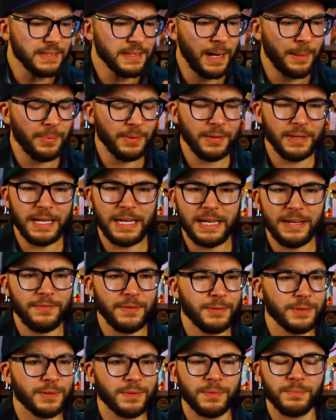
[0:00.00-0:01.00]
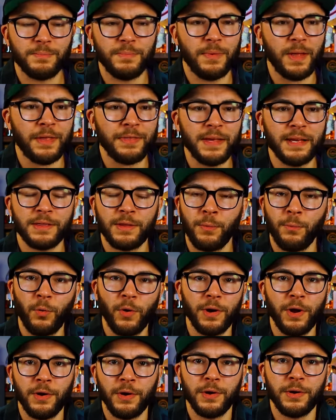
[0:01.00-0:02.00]
I believe it was, I think the
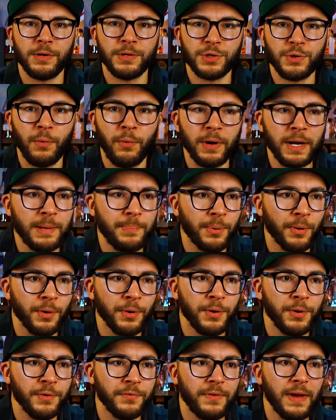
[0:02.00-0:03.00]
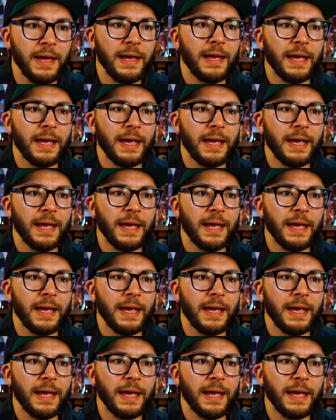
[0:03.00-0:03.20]
120 proof